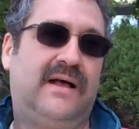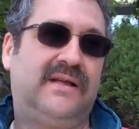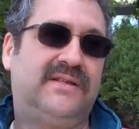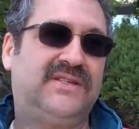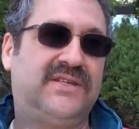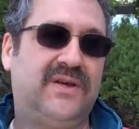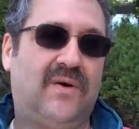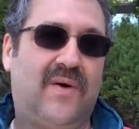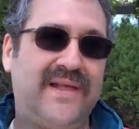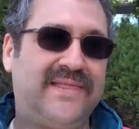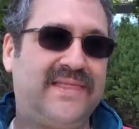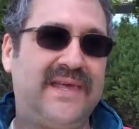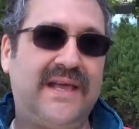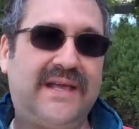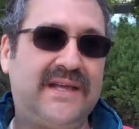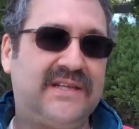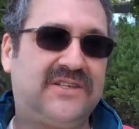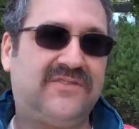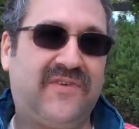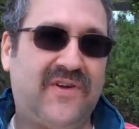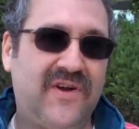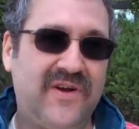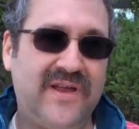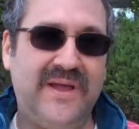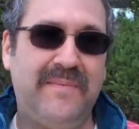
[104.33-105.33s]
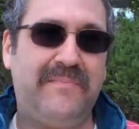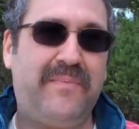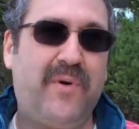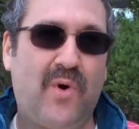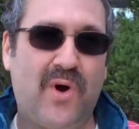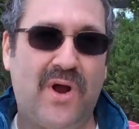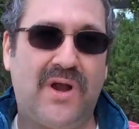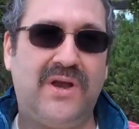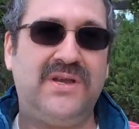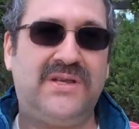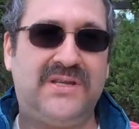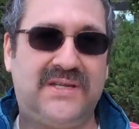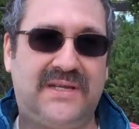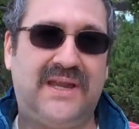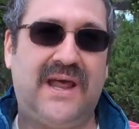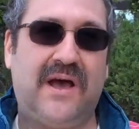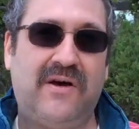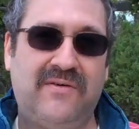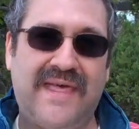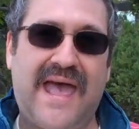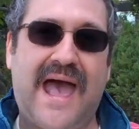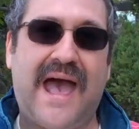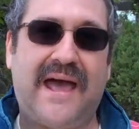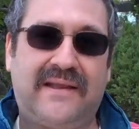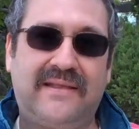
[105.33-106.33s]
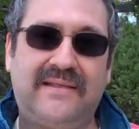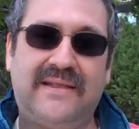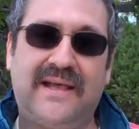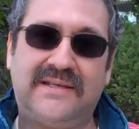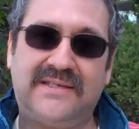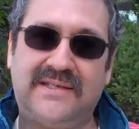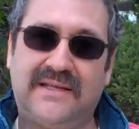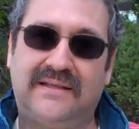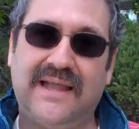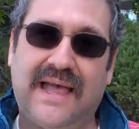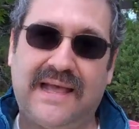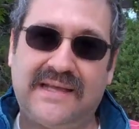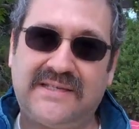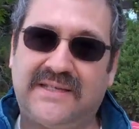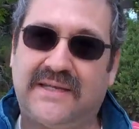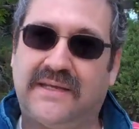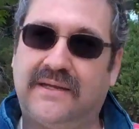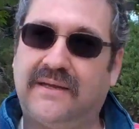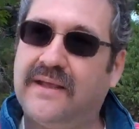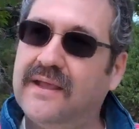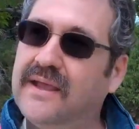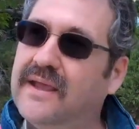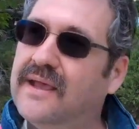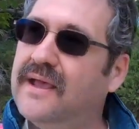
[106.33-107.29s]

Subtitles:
So I think it's very important to know that. That's a lesson.